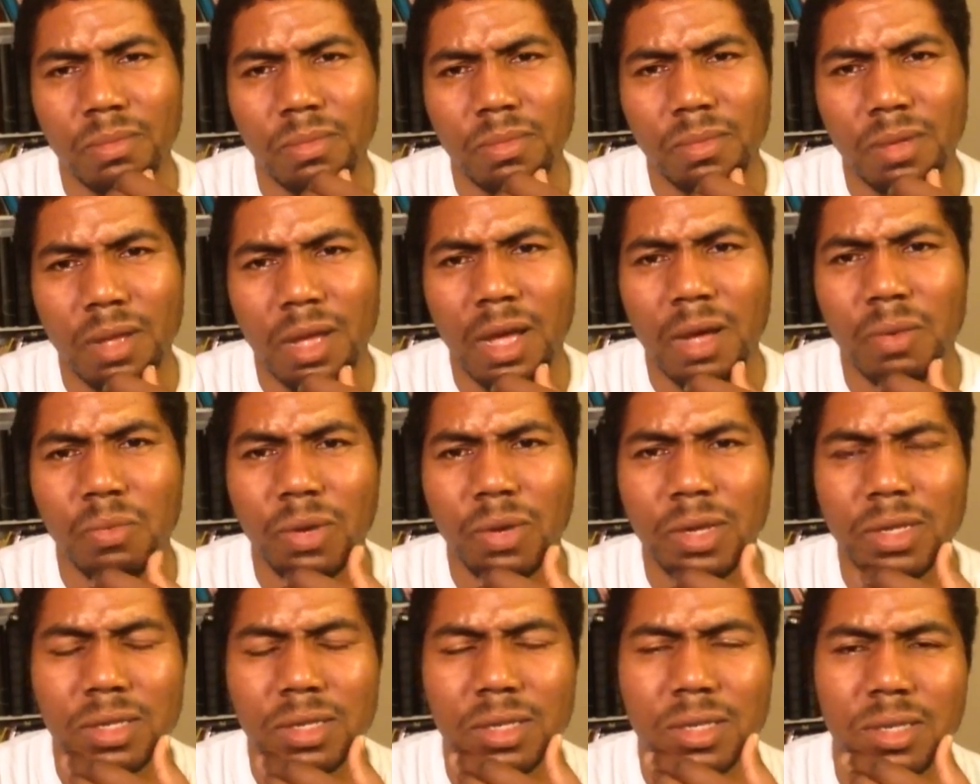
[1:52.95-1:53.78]
God
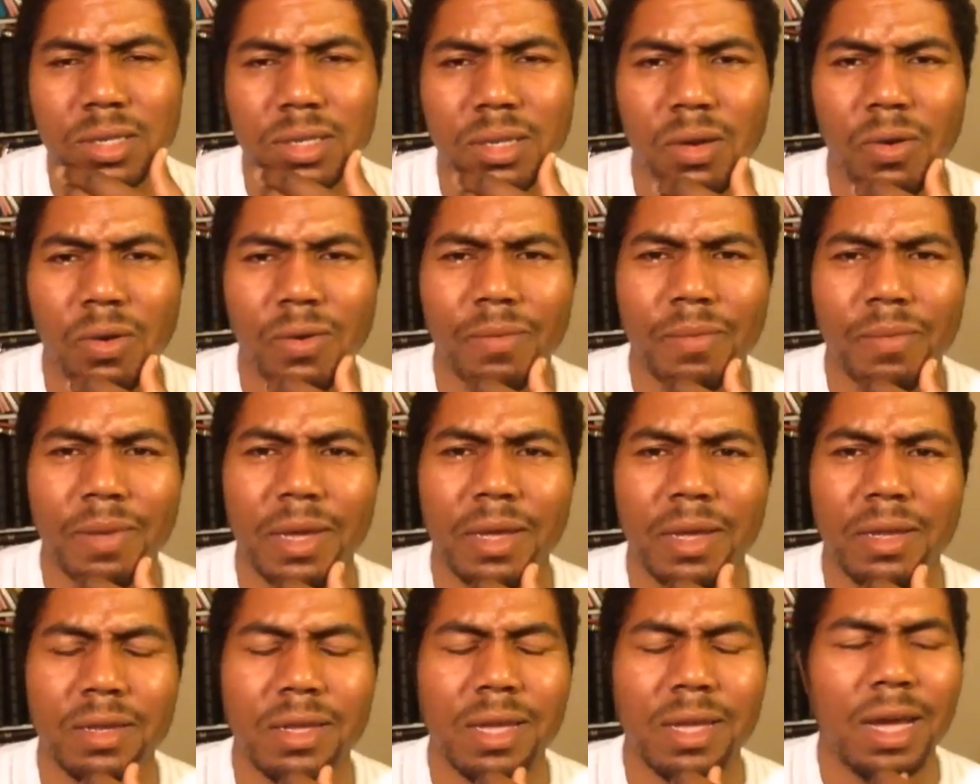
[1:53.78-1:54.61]
rest his soul,
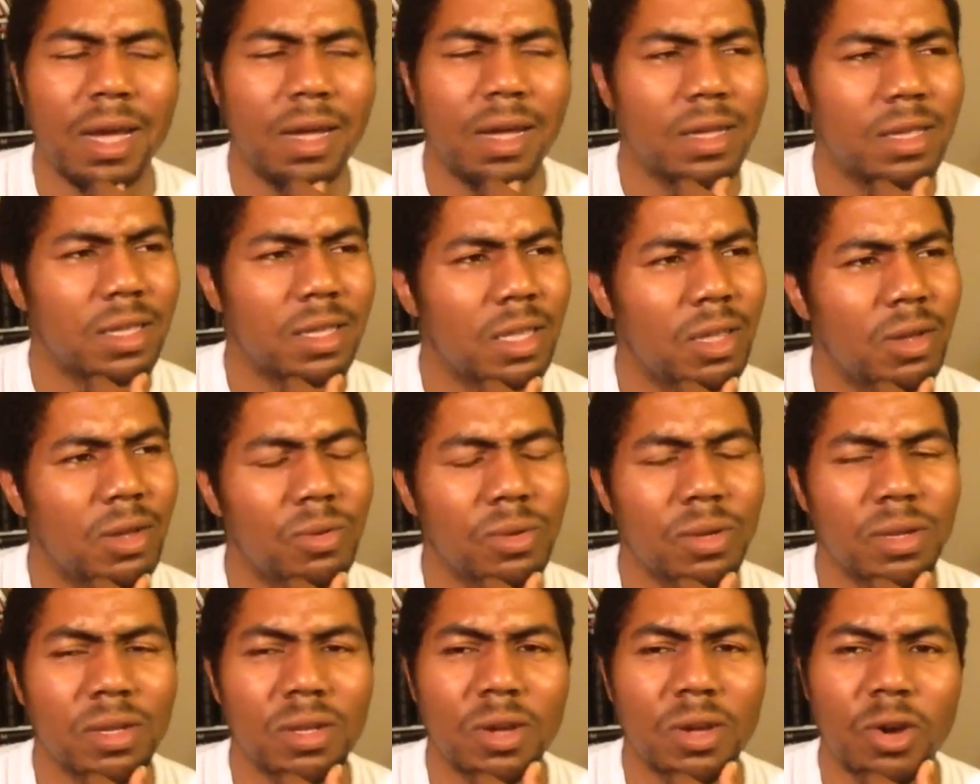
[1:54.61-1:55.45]
man. He got
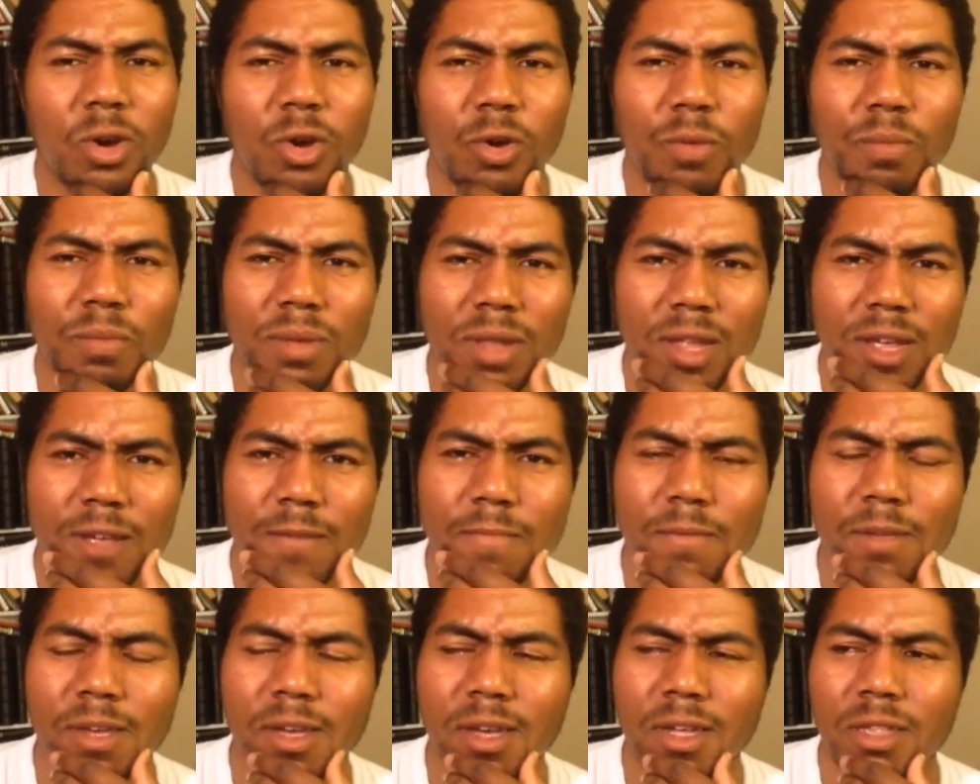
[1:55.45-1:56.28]
killed in cold blood
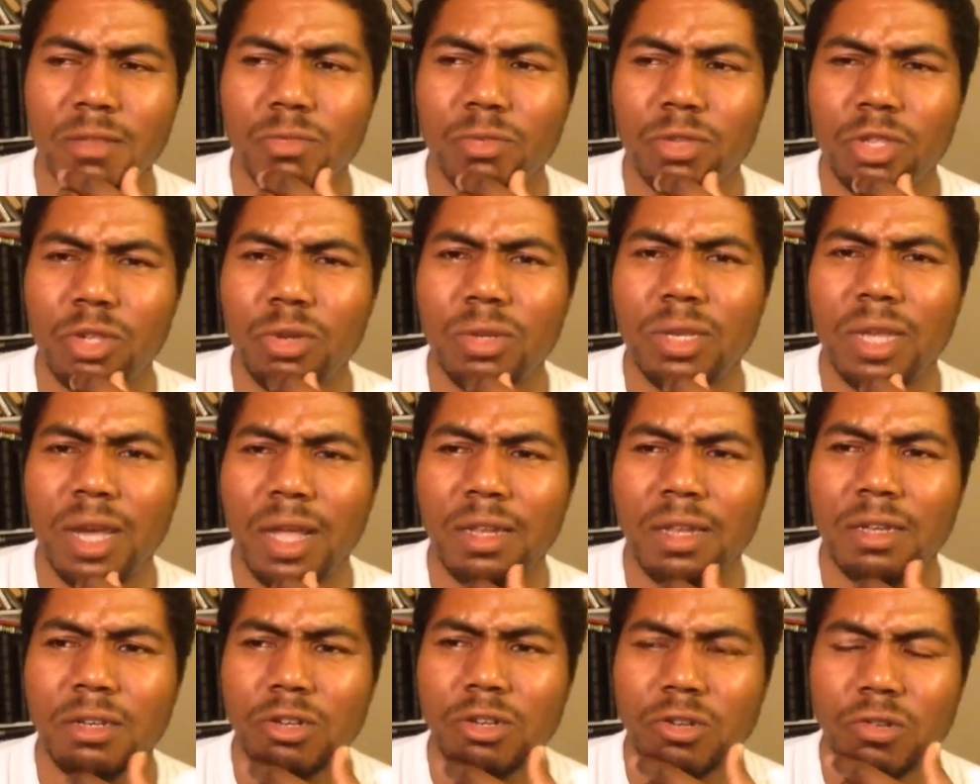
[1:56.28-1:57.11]
because when you
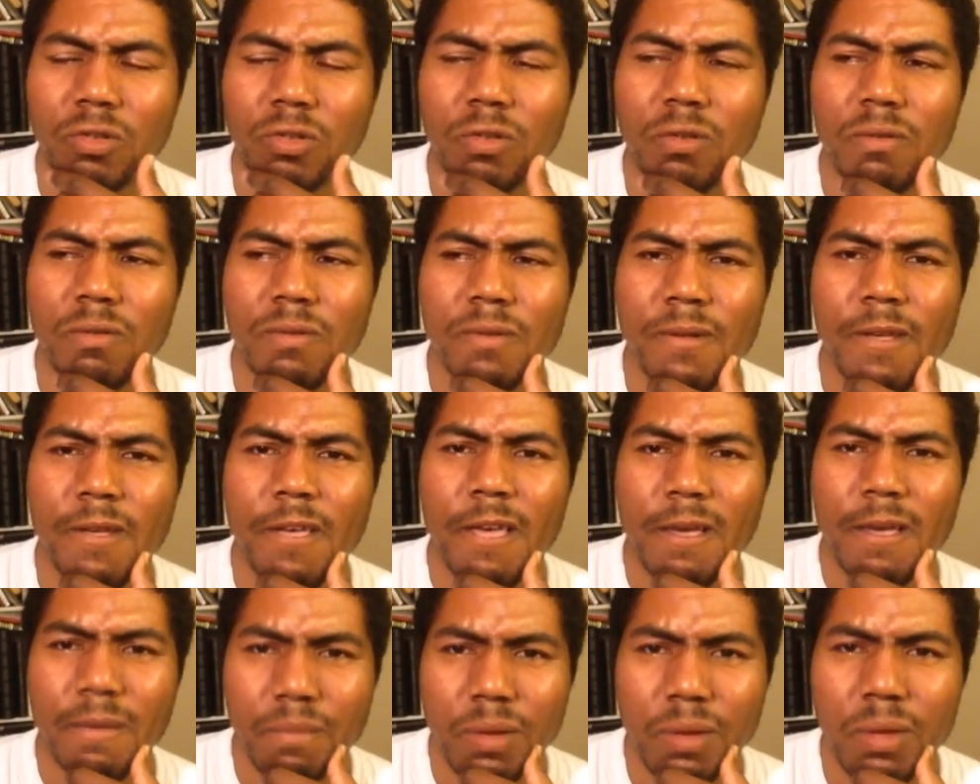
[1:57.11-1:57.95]
telling the truth,
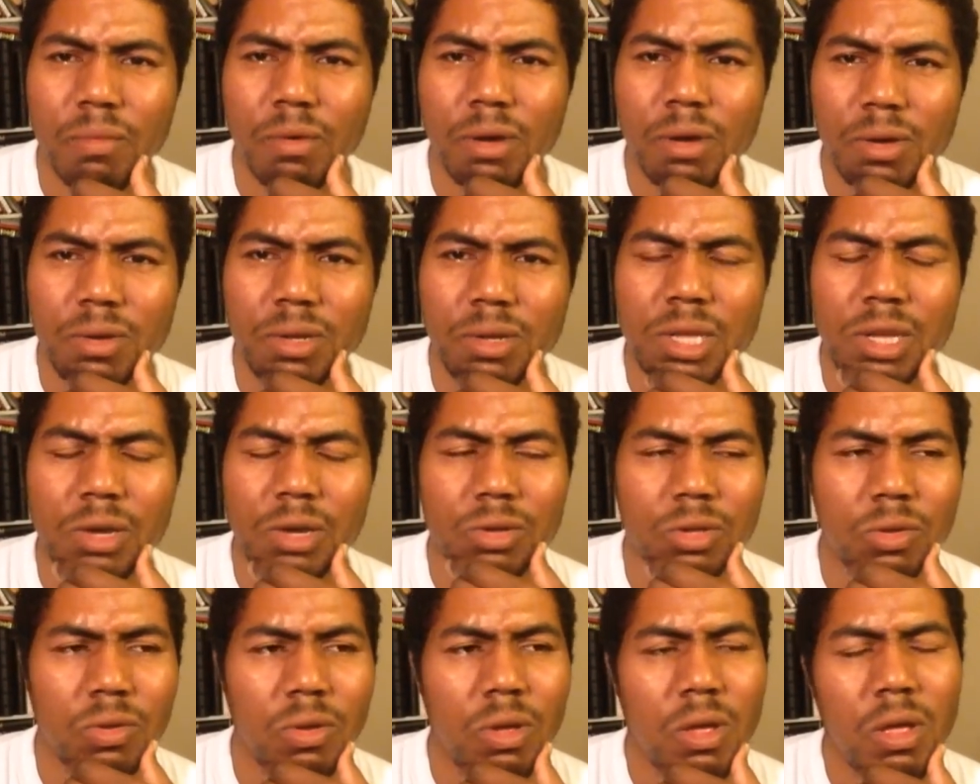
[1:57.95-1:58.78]
people gonna kill
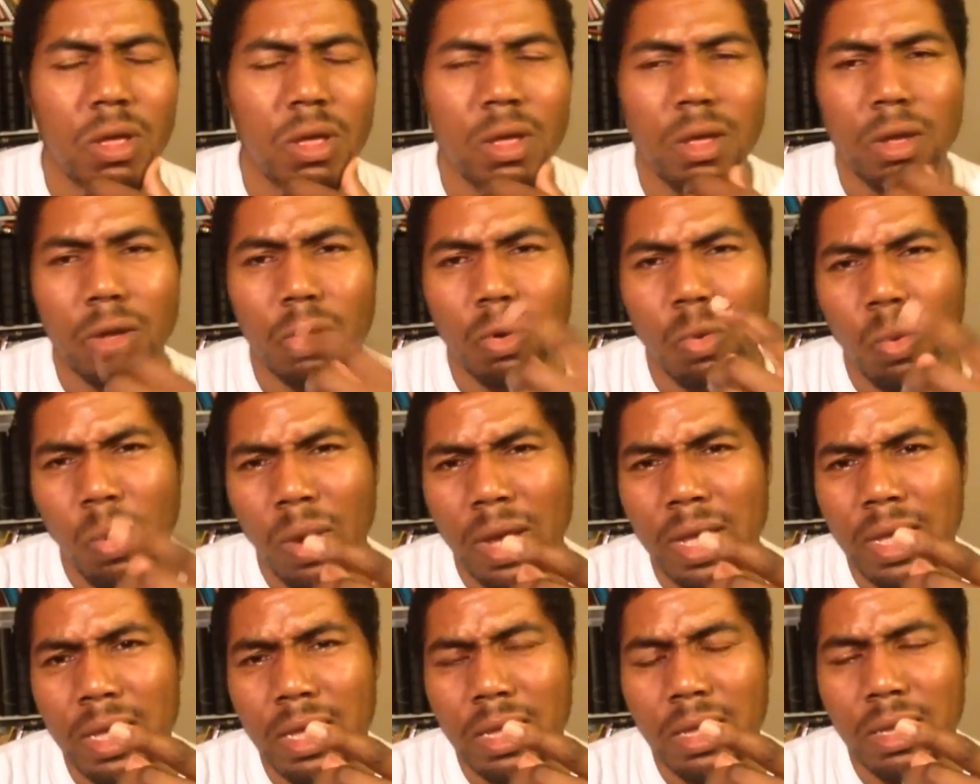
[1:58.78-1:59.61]
you.
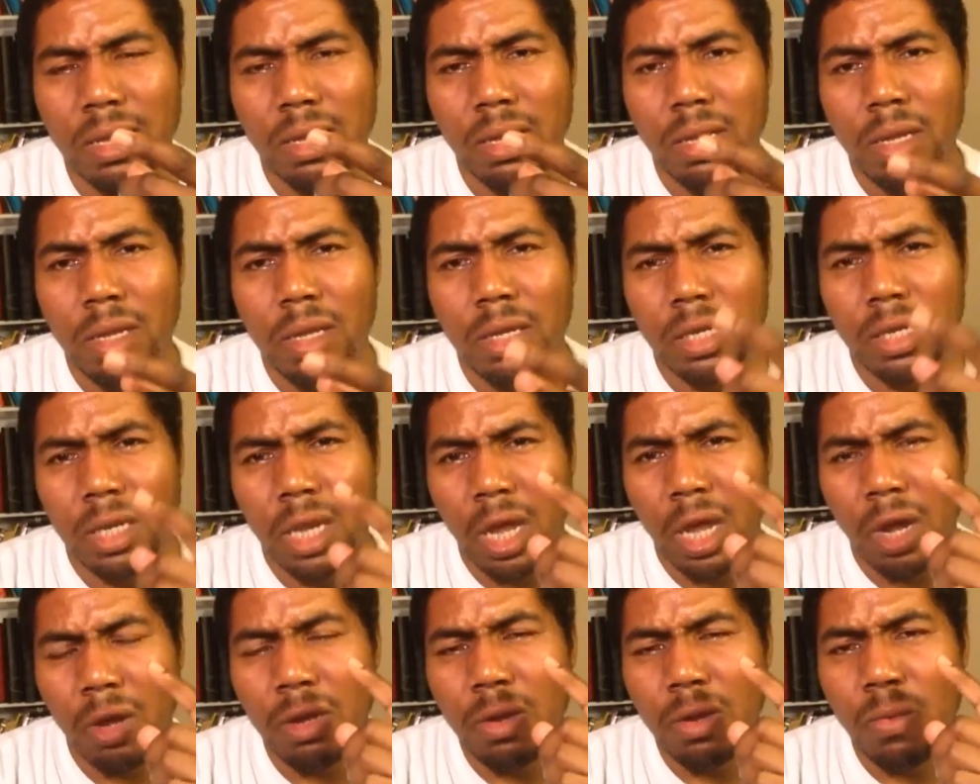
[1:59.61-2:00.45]
Quaid,
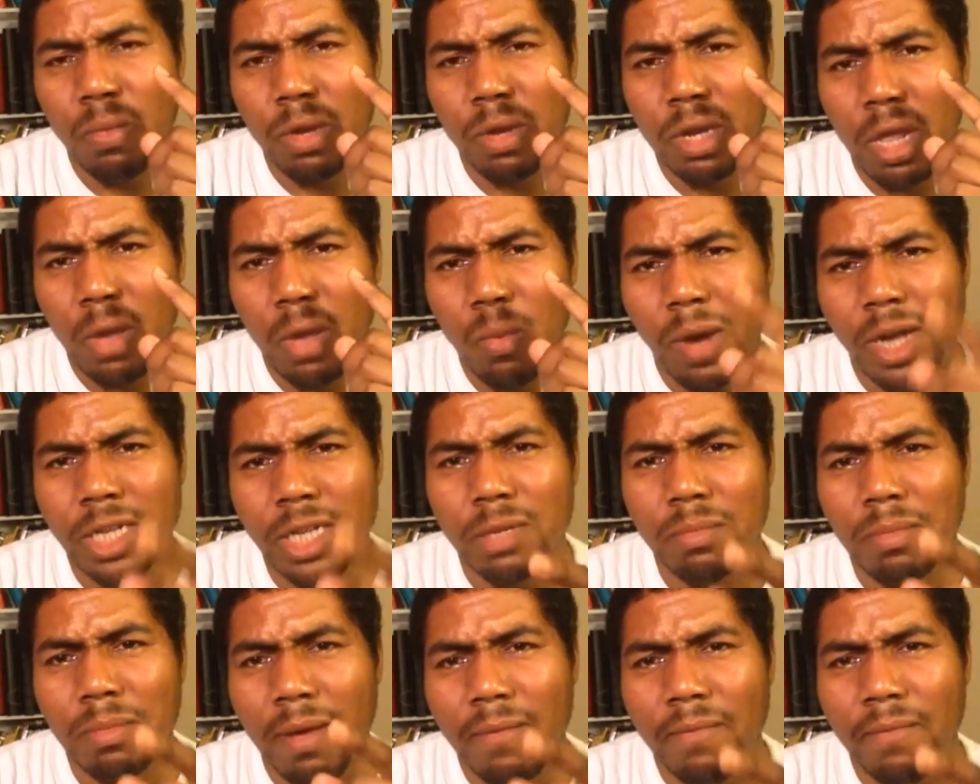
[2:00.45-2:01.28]
tell them when they
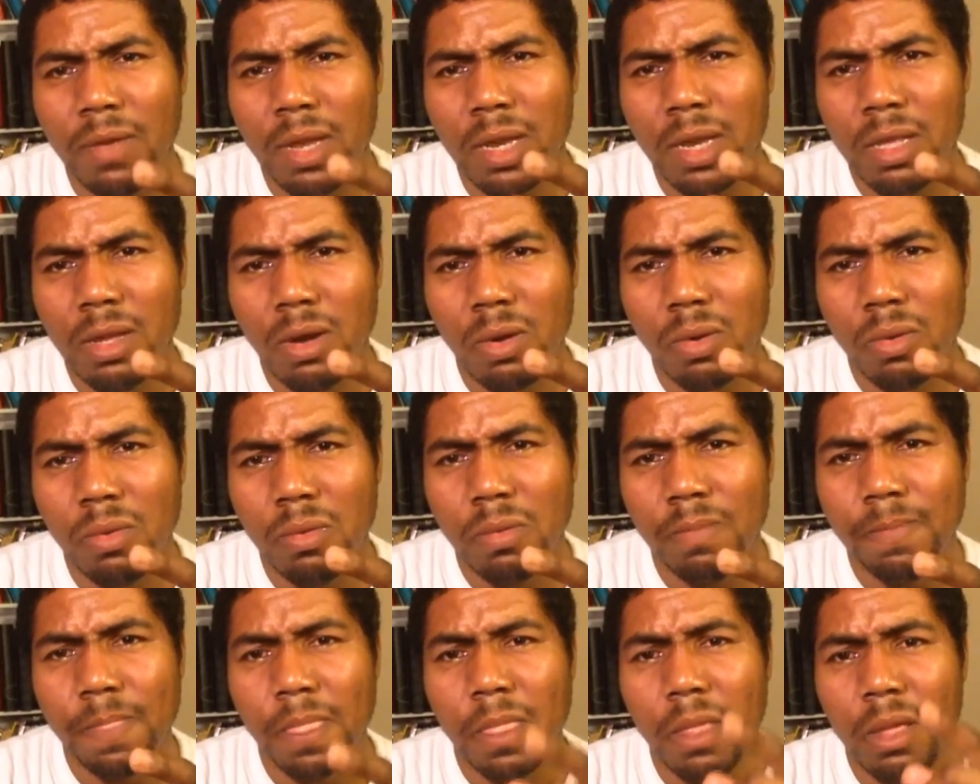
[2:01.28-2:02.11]
watching my video
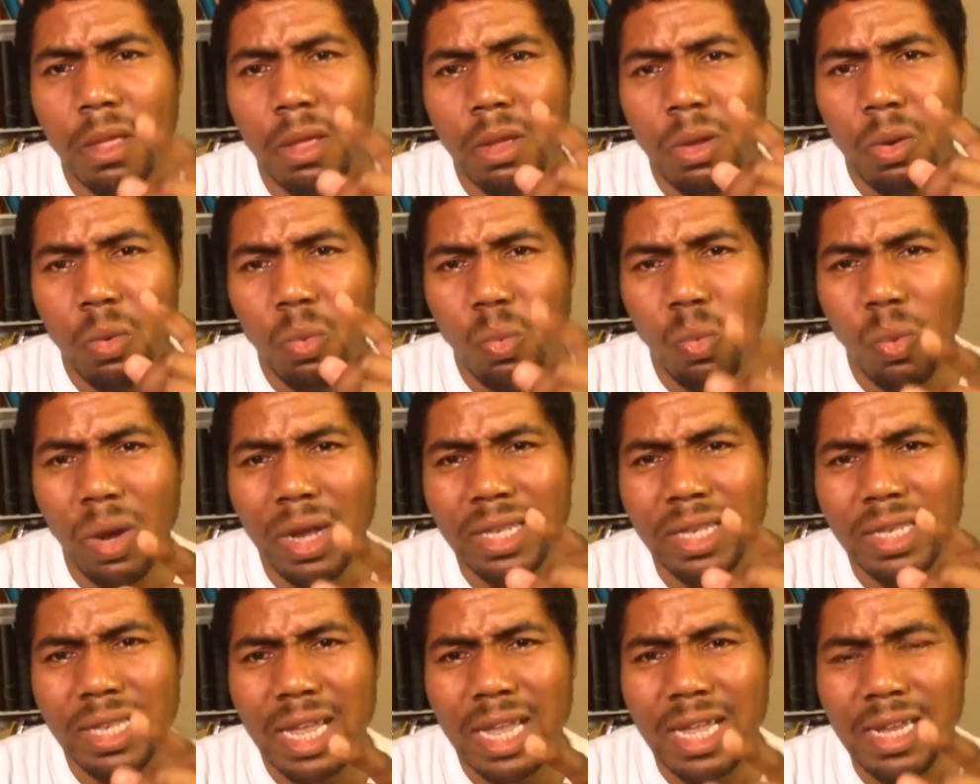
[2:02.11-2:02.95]

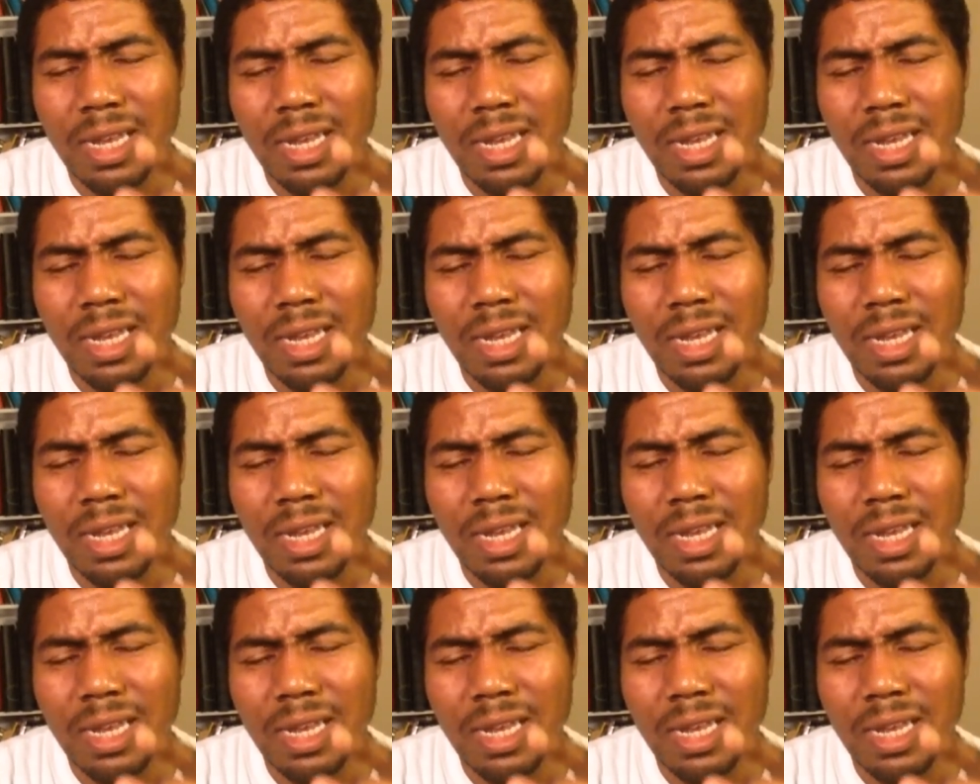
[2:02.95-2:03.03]
what they